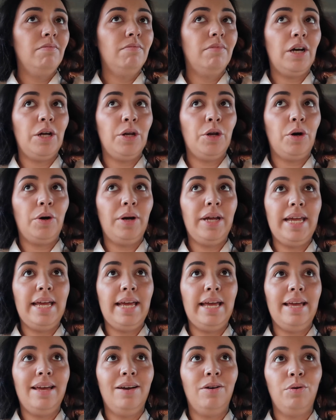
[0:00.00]
are not
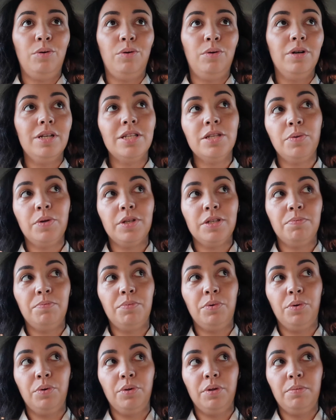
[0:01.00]
here, or someone's
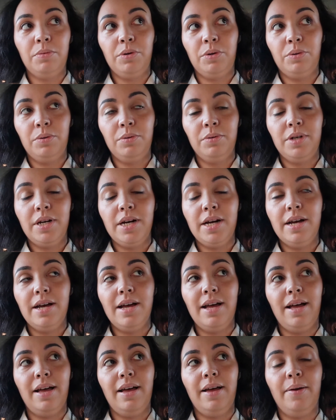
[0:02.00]
bought them all.
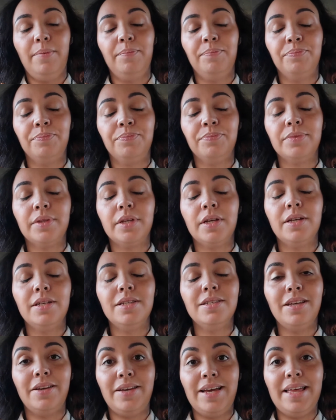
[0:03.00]

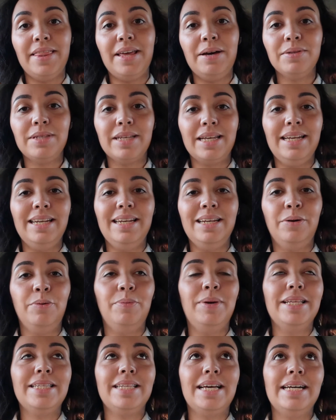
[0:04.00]
So yeah, that was a little
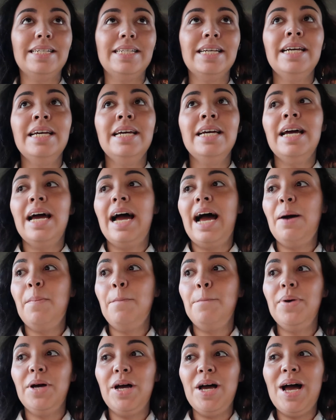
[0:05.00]
bit sad.
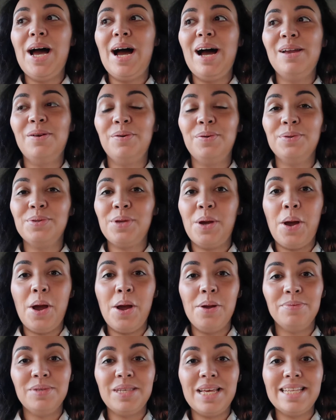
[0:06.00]
But, and also
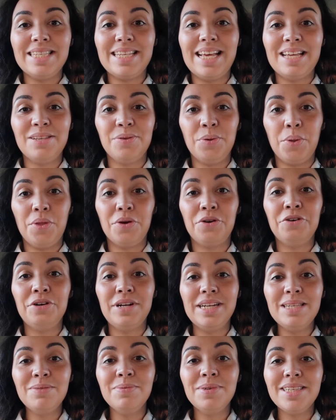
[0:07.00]
HomeSense has all the
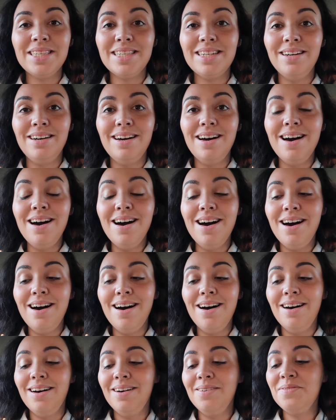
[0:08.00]
Christmas
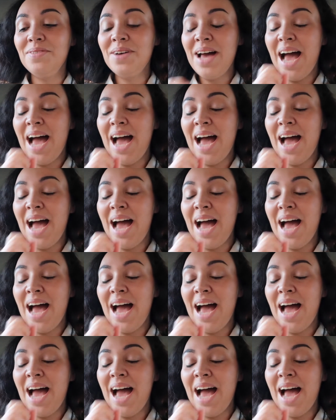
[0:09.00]
stuff